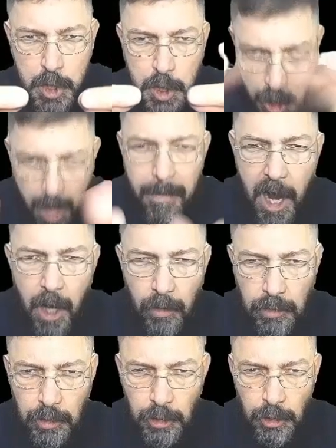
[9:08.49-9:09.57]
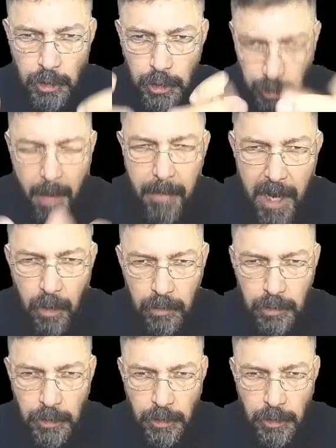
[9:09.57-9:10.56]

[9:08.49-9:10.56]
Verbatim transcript: Come out. Come out.